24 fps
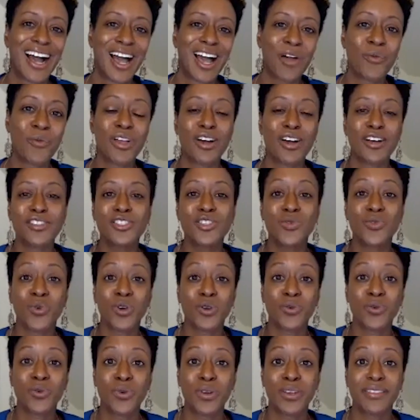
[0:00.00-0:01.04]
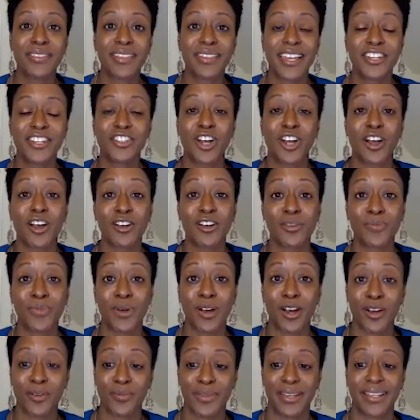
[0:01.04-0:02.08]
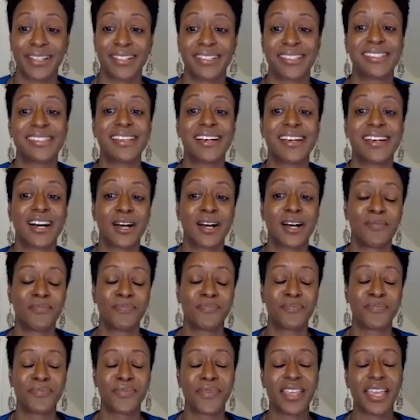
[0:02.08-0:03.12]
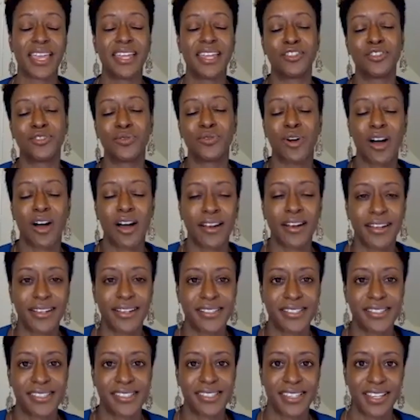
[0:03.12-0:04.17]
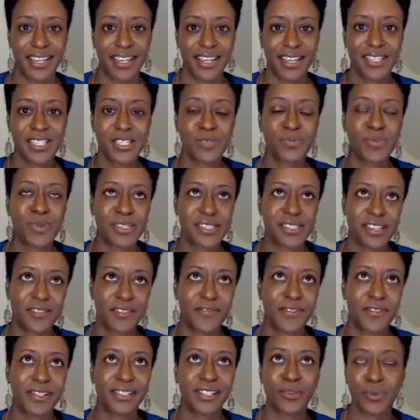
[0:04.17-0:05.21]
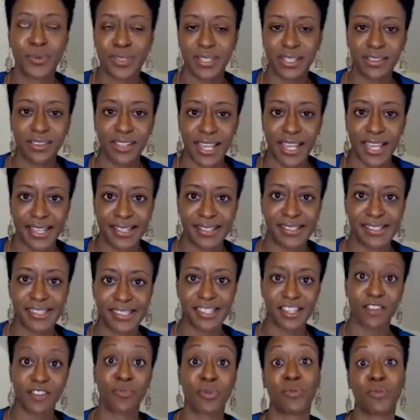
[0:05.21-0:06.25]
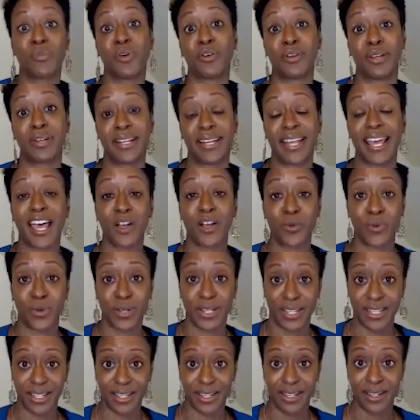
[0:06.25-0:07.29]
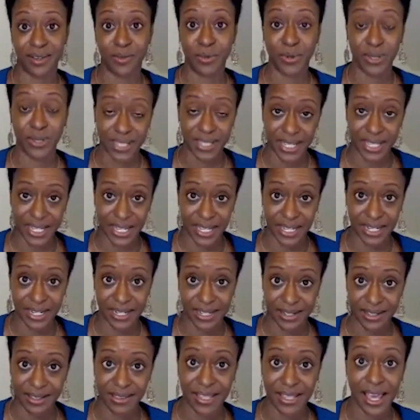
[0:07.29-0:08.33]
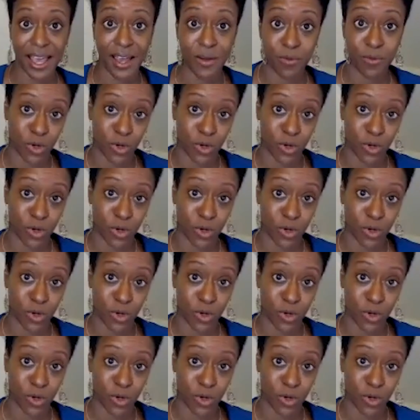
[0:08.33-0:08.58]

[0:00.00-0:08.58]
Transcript: We also work with HR departments and do audits specifically with a lens of promoting equity within that